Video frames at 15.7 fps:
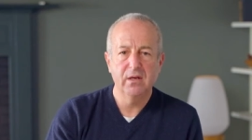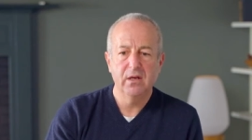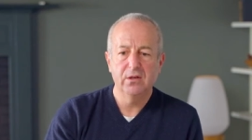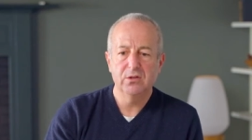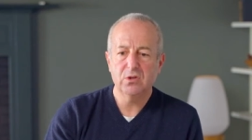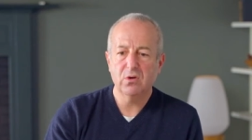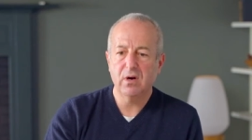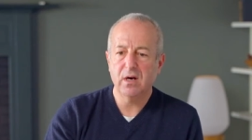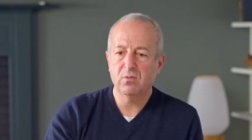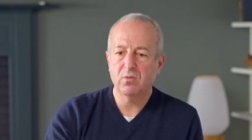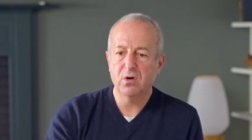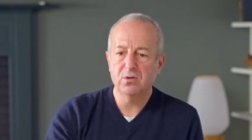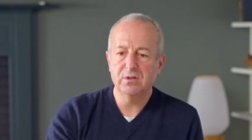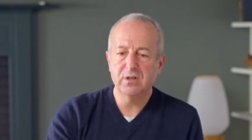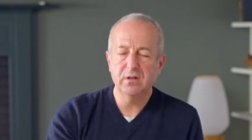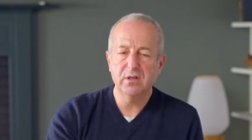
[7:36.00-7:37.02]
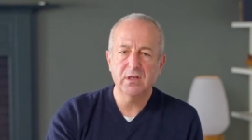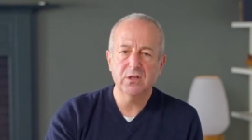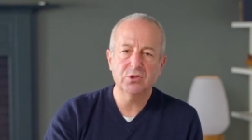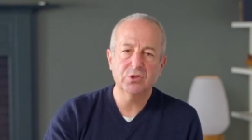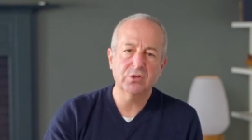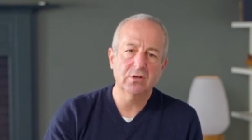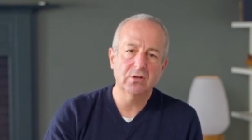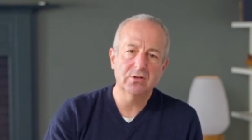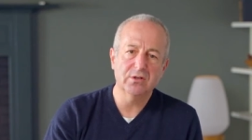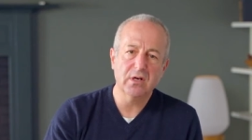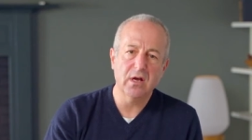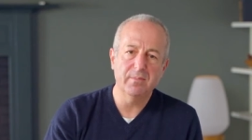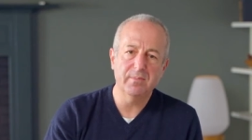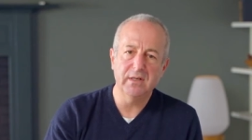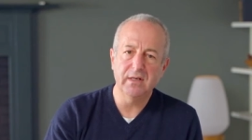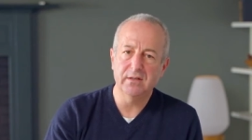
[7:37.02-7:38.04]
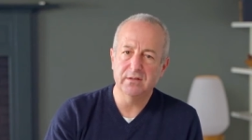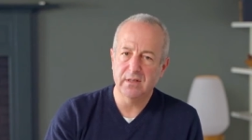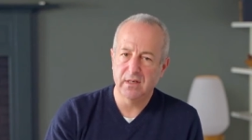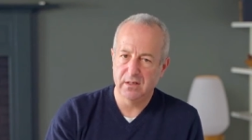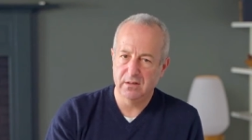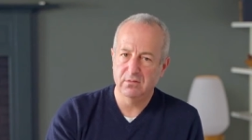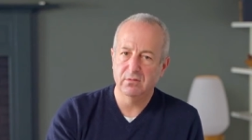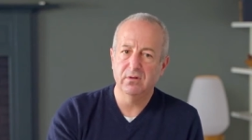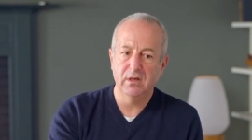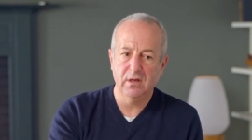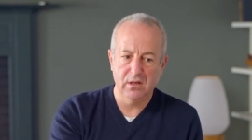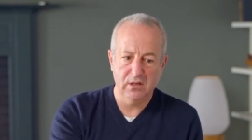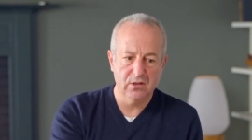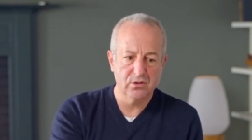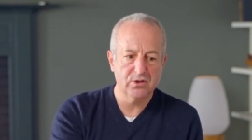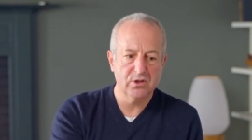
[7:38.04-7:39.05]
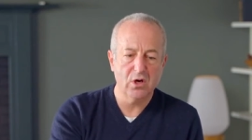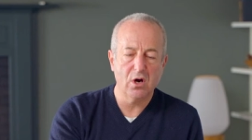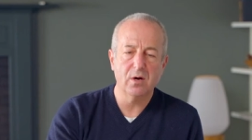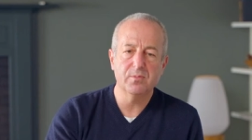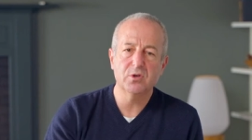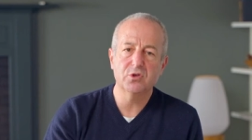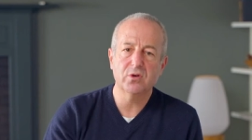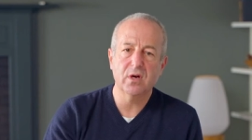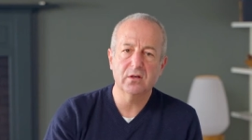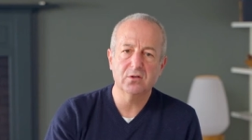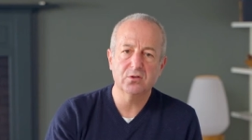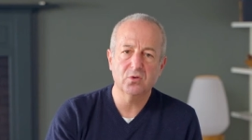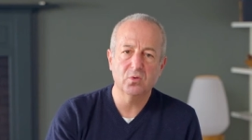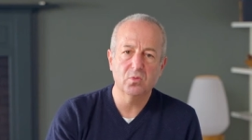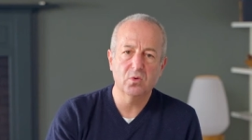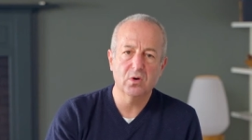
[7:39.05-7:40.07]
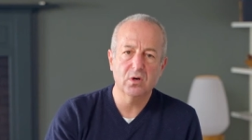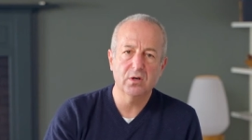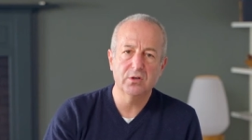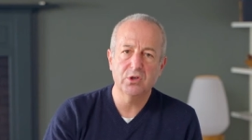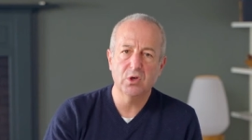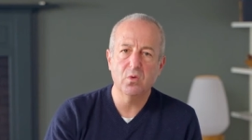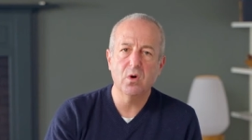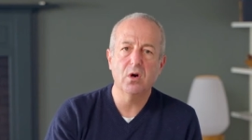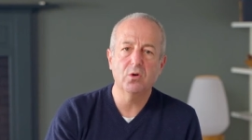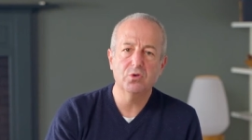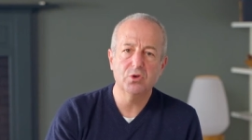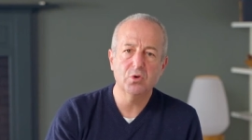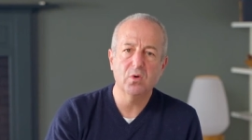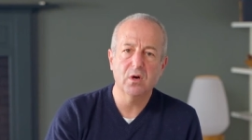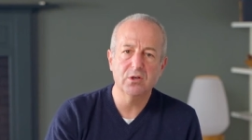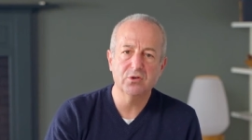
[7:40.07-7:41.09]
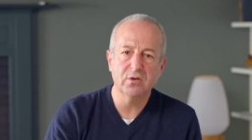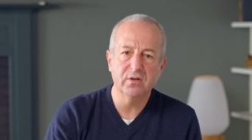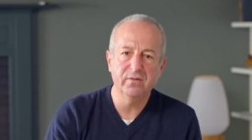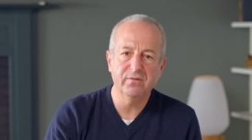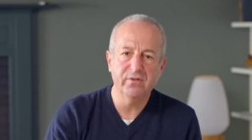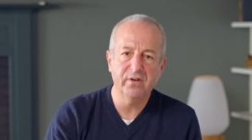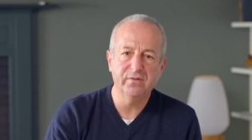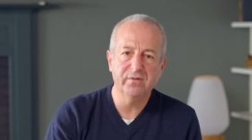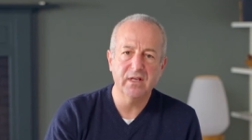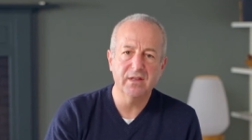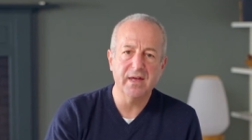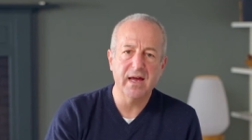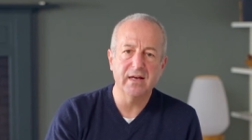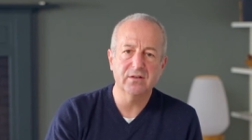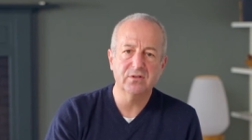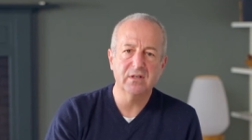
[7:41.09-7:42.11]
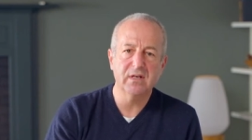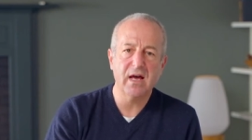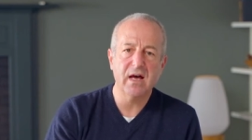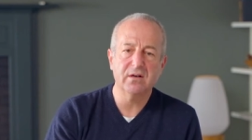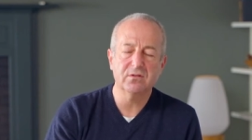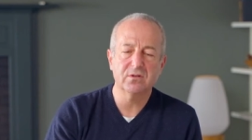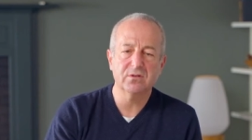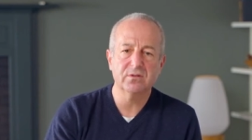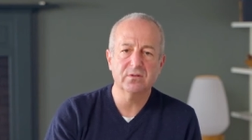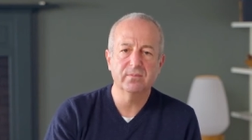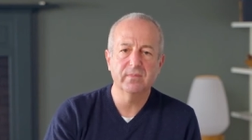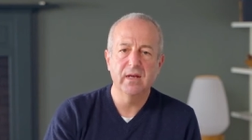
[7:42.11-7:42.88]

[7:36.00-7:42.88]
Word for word: So I wrote to the insurance company, said, here's the arbitrator's award, you owe $250,000.